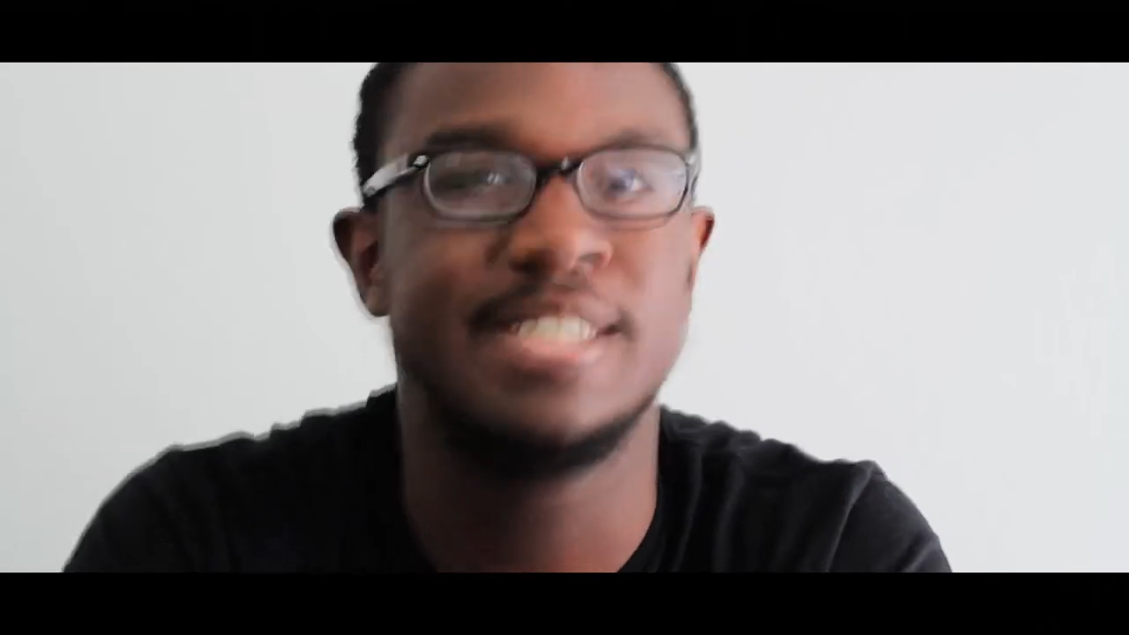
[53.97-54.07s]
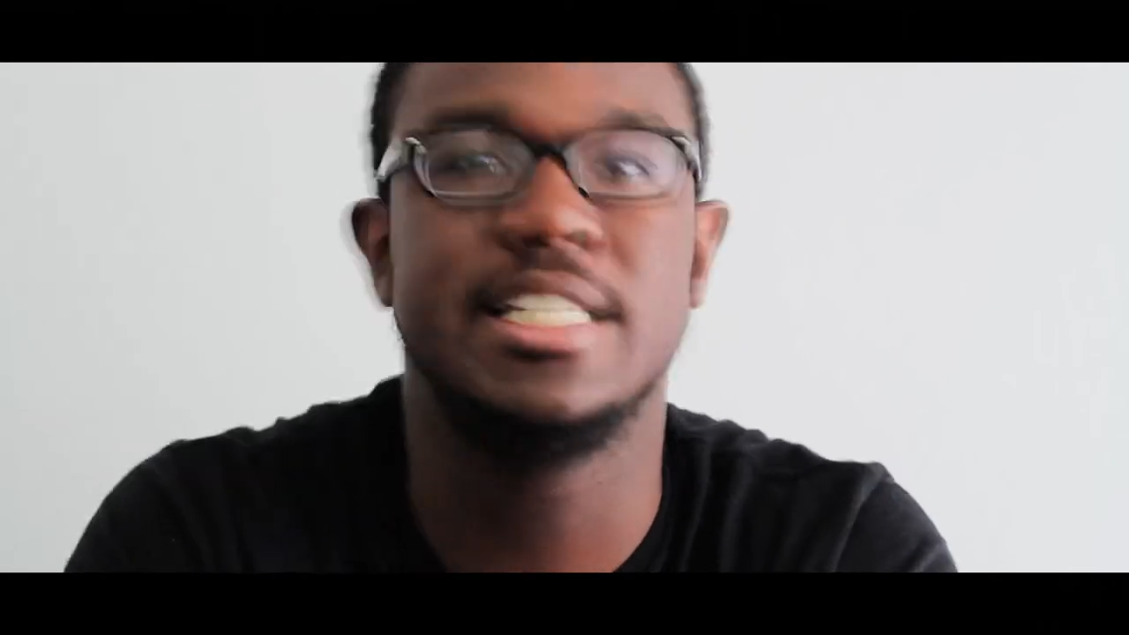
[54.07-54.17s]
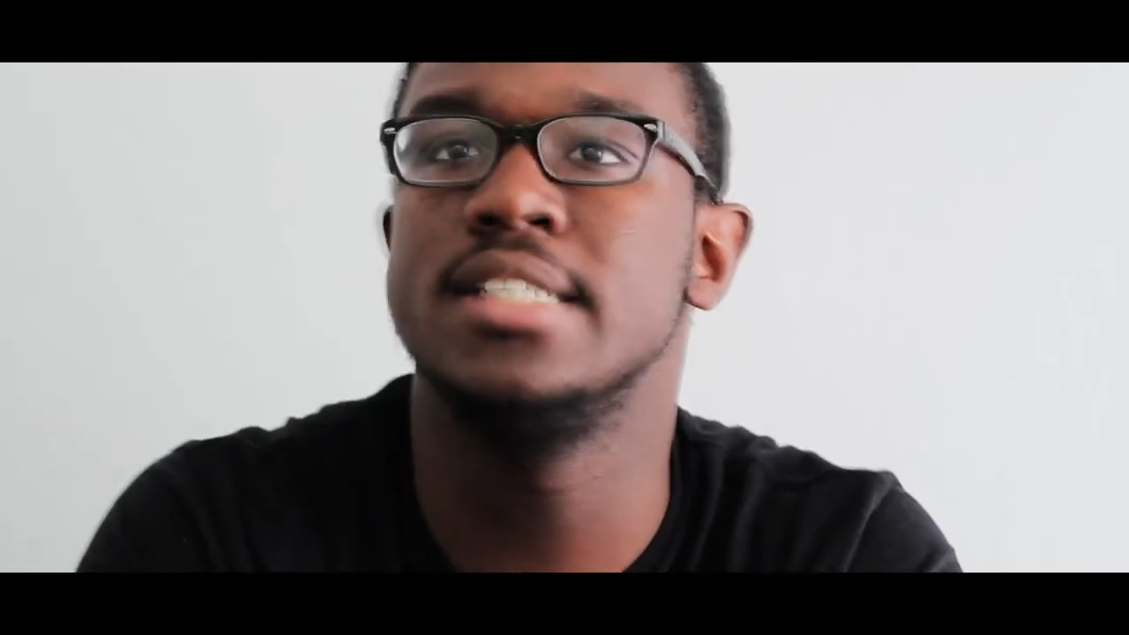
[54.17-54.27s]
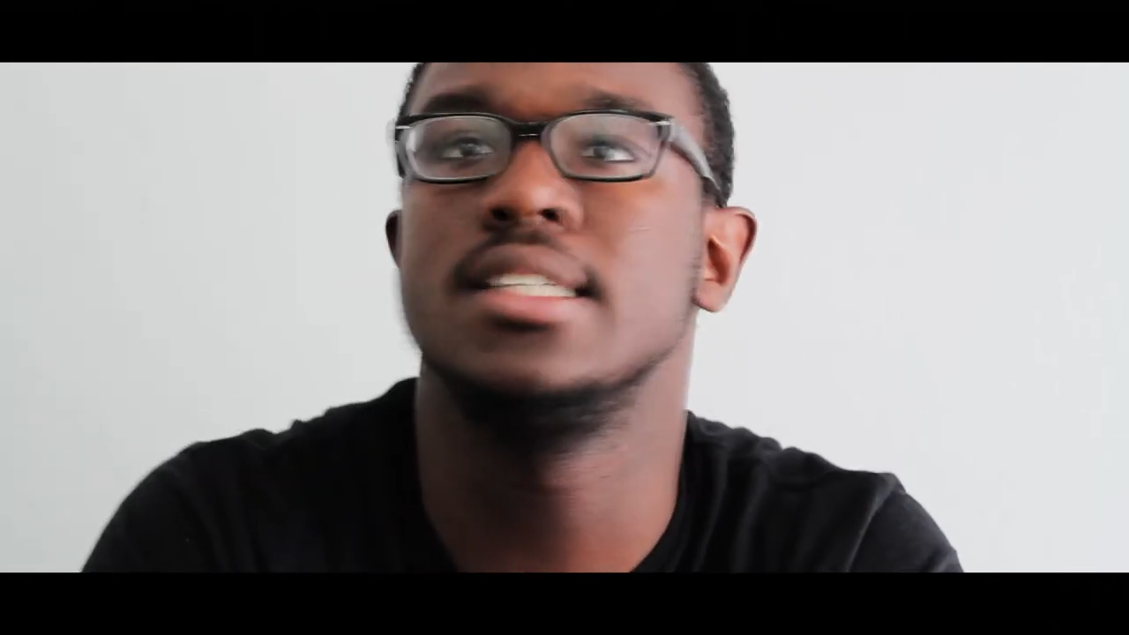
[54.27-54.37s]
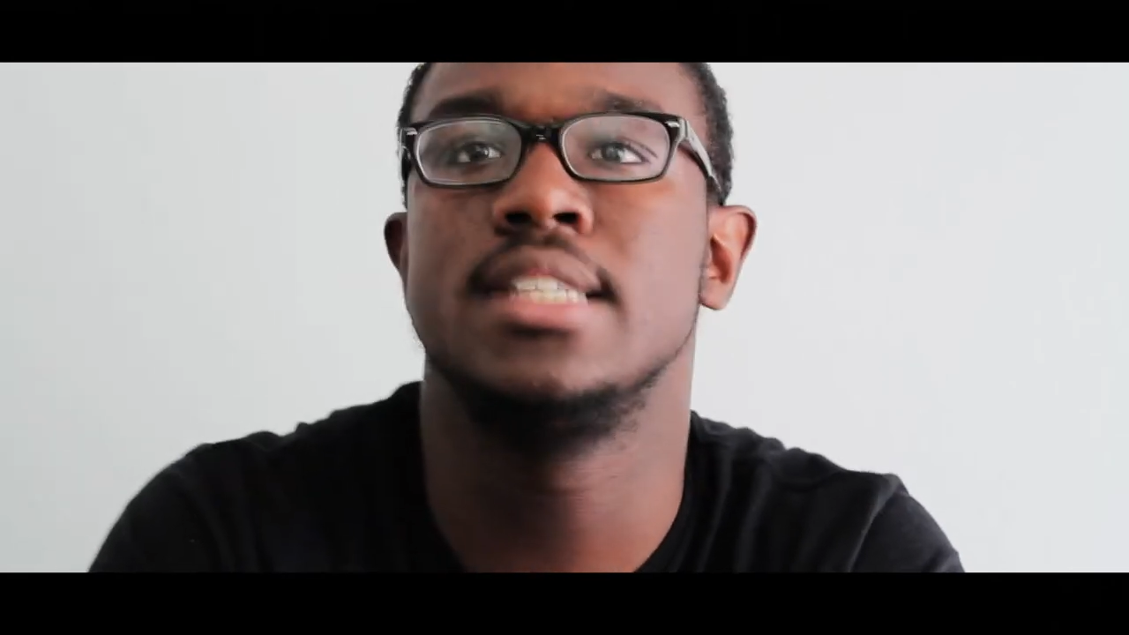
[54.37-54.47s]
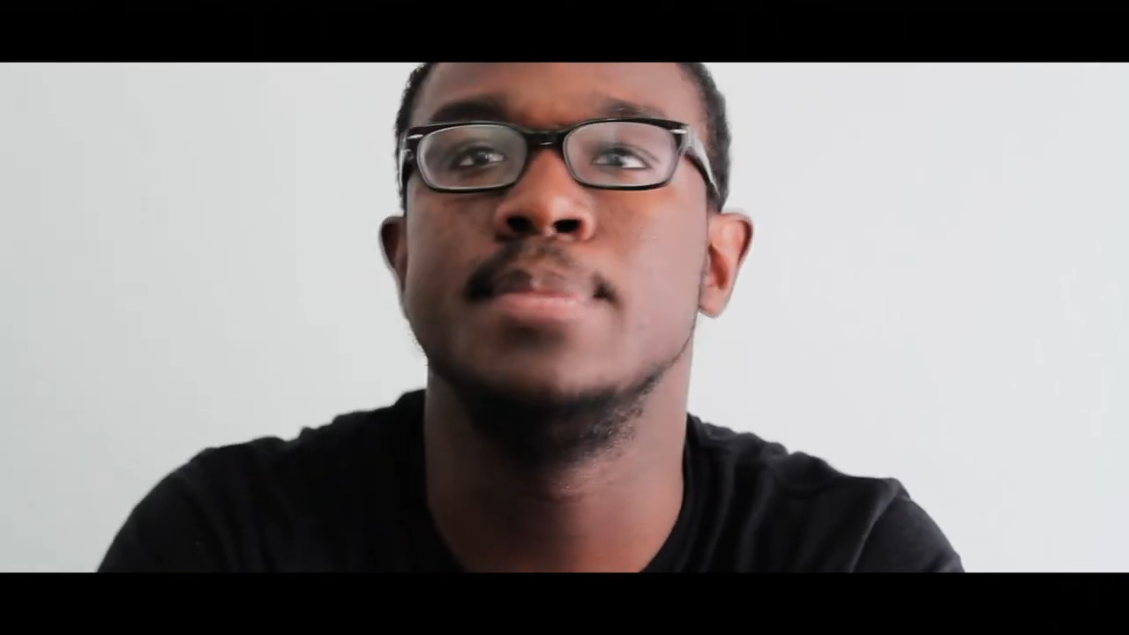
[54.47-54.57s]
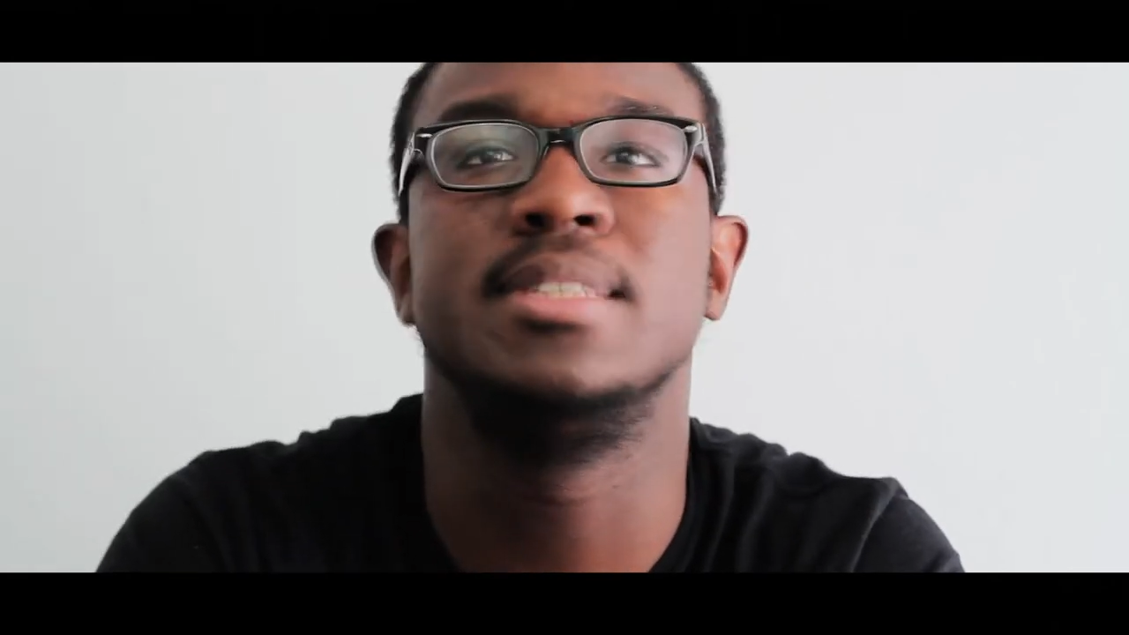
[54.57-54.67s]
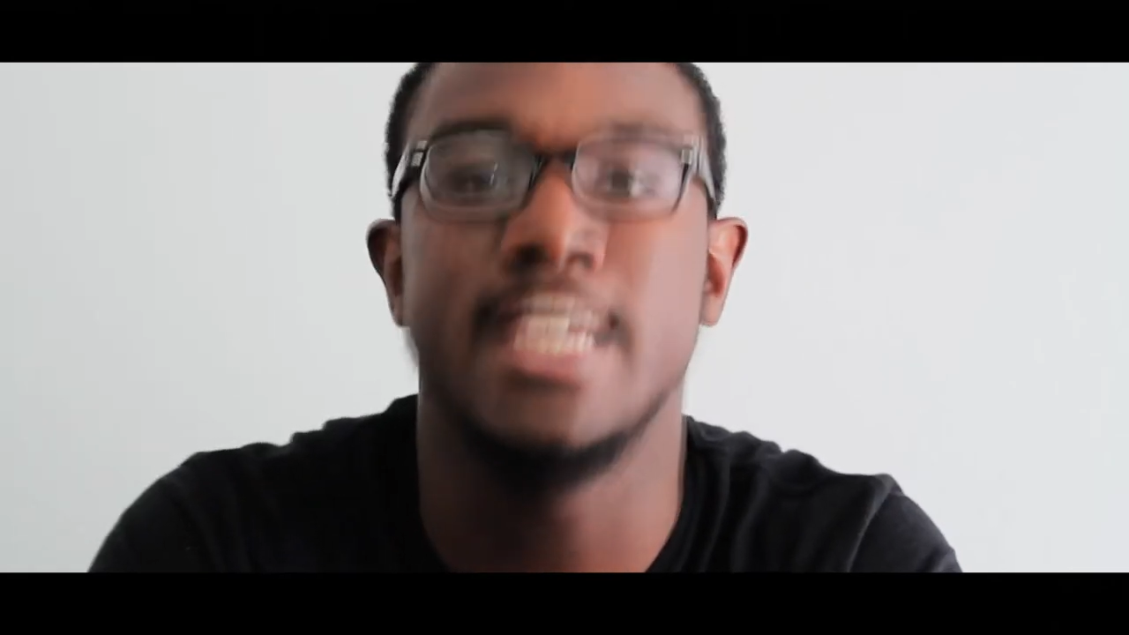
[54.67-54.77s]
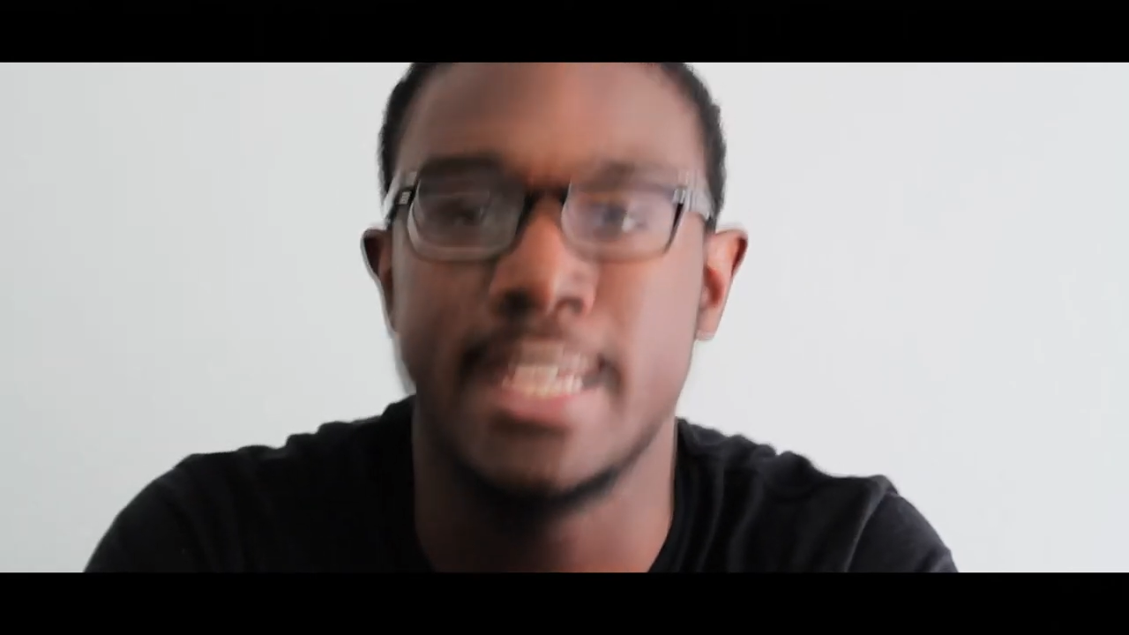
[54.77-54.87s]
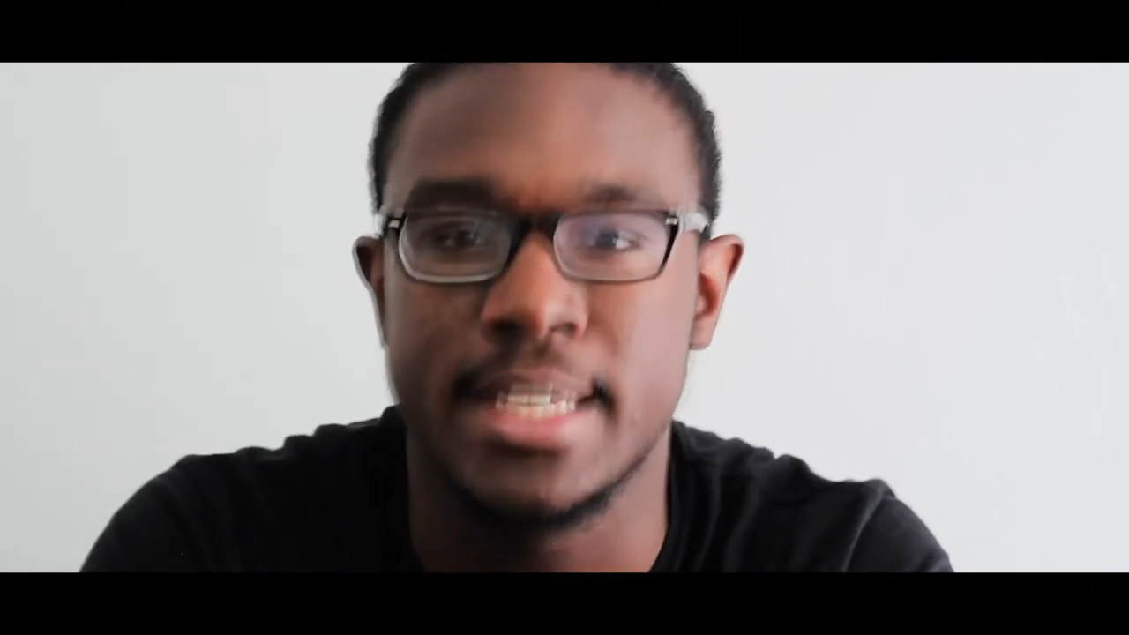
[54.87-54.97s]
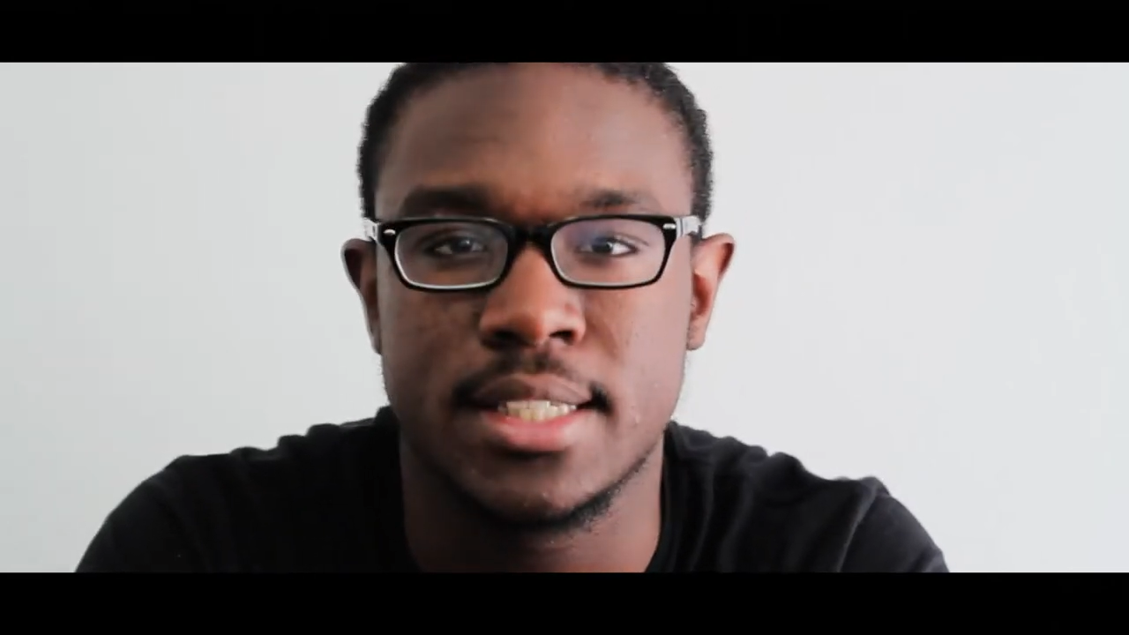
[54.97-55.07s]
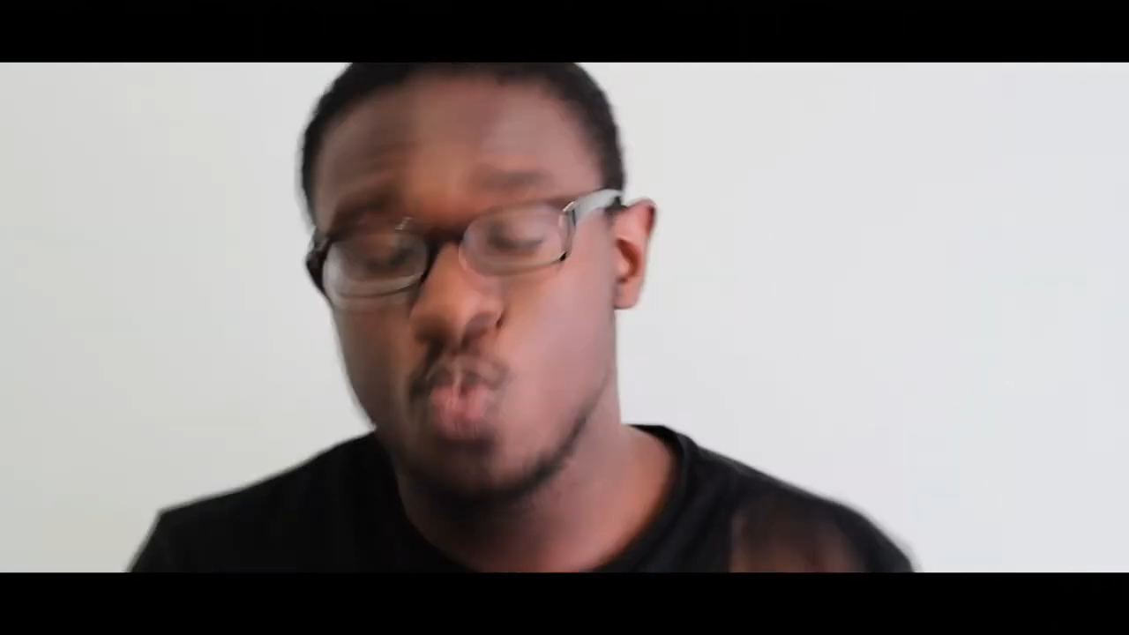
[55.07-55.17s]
doesn't seem tedious?